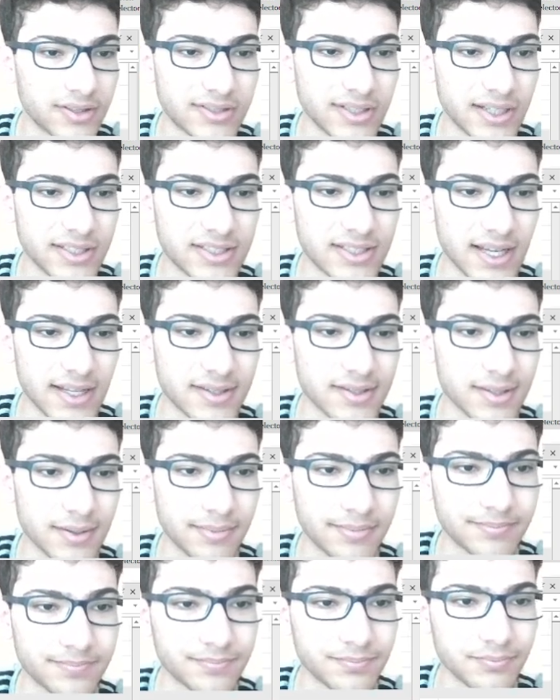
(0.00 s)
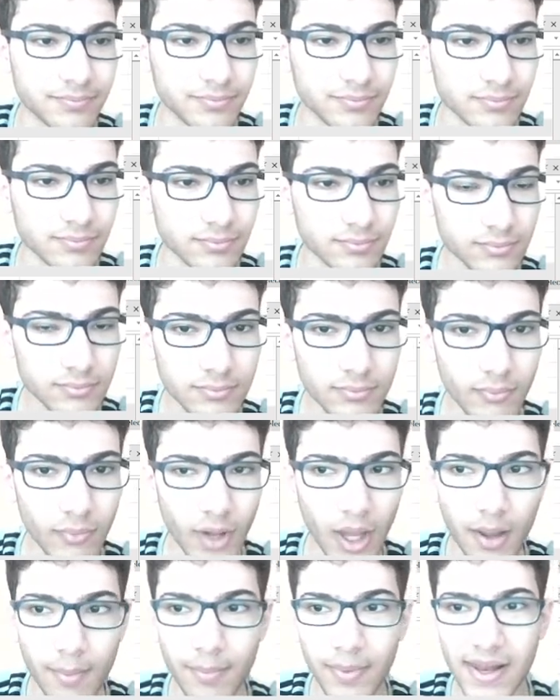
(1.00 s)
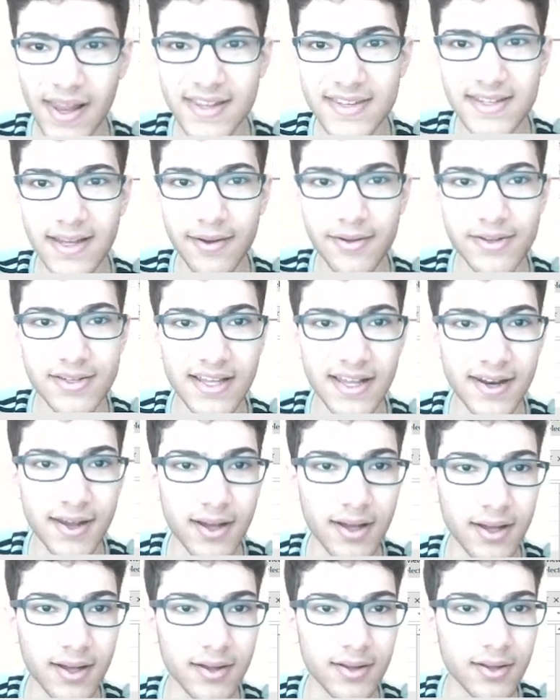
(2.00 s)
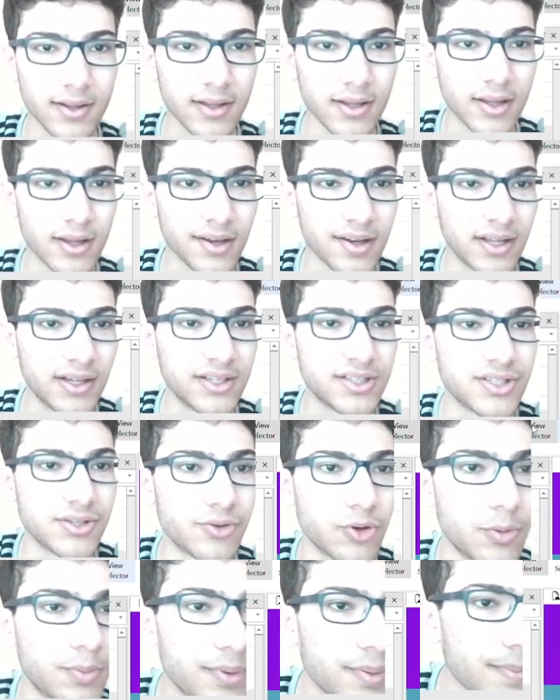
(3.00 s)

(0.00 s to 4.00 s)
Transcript: it's not set. But let's see how you set a collision group.